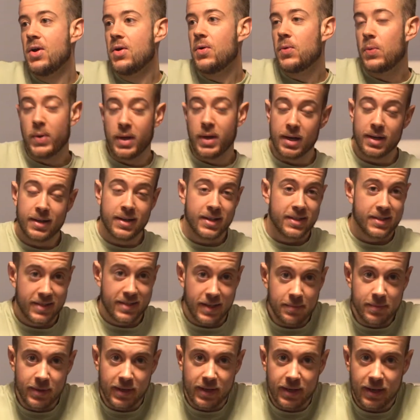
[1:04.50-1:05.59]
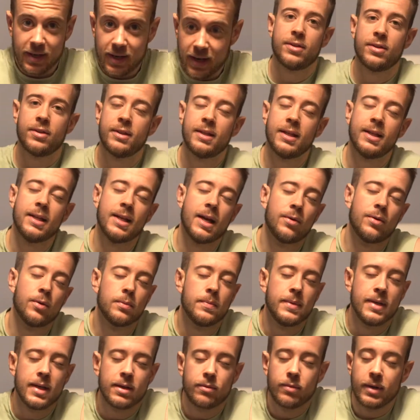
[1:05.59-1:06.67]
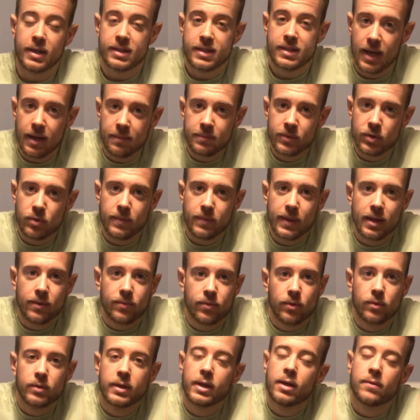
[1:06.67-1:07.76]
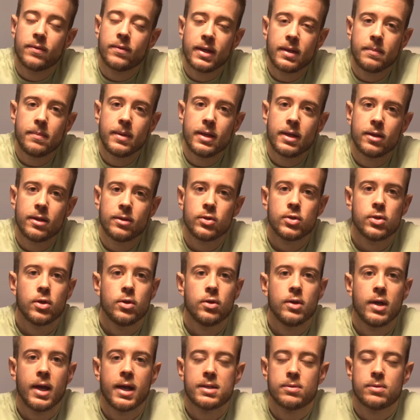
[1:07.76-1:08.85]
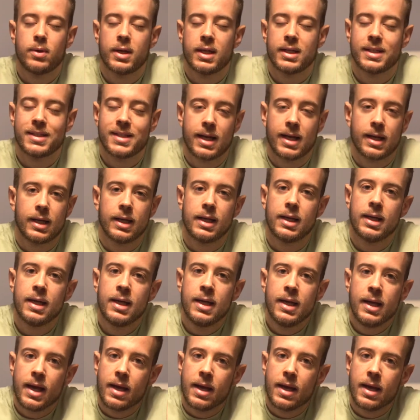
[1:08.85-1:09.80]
weird summer, I thought that now would be a great time to make a full day of eating video to show you guys what exactly